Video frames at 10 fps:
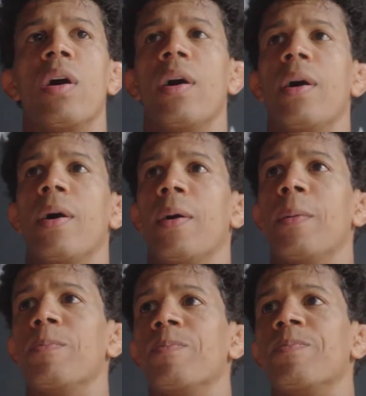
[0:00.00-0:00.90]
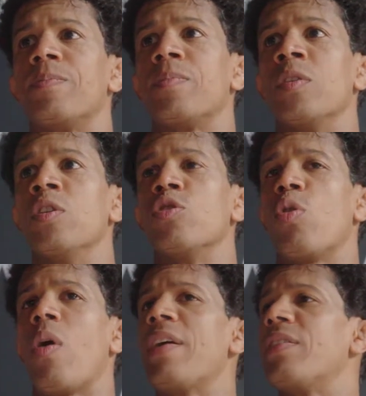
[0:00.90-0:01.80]
Um,
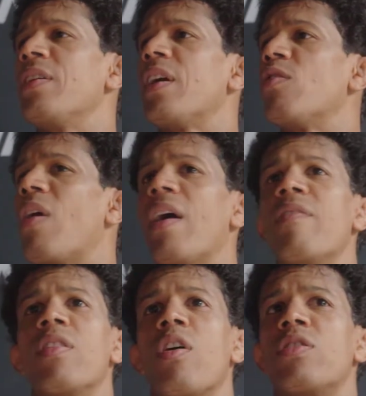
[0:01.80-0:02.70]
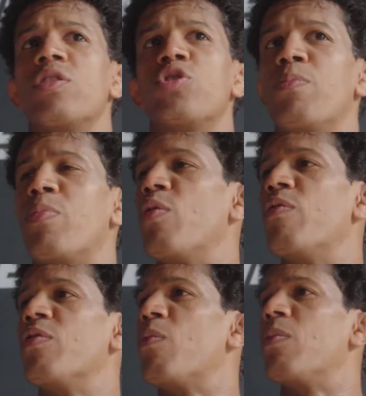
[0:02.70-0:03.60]
so I think I don't have nothing to prove
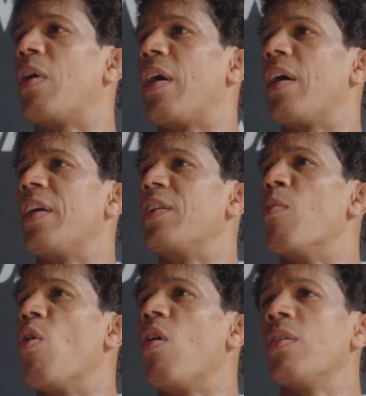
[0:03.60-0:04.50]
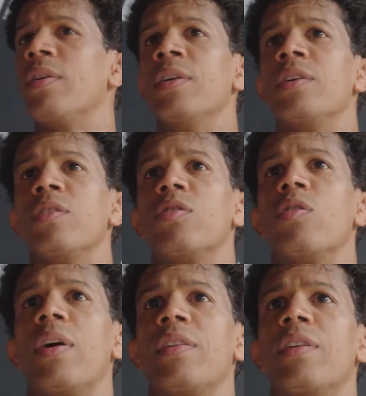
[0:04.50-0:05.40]
uh, anymore. You
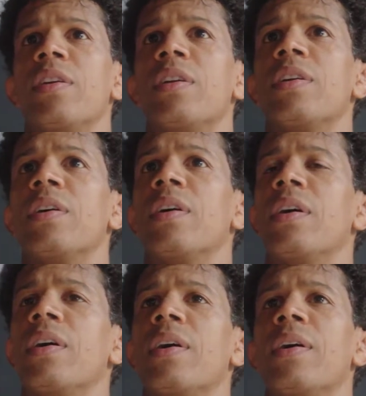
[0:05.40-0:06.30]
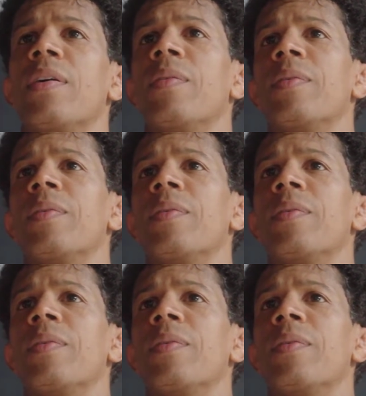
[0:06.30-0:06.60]
know, I think uh,